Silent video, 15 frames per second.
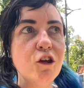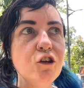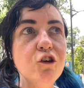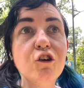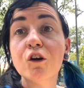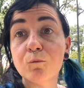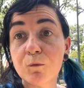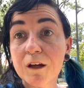you
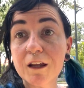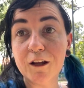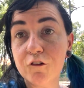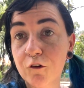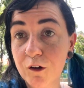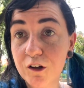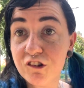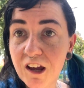can really
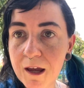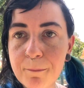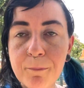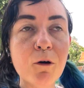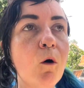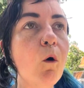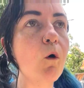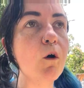do it cheap,
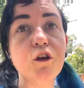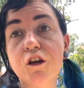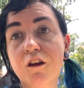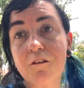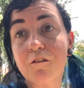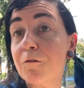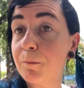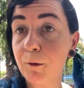or you
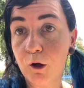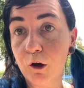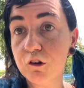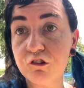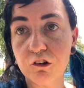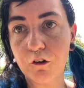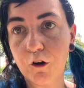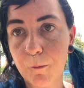can
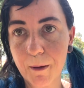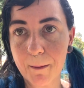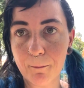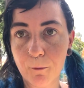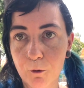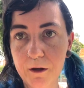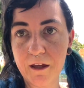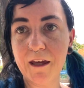splurge a little bit
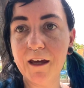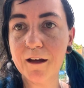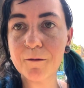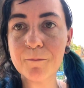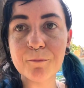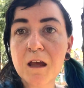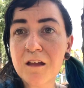more here.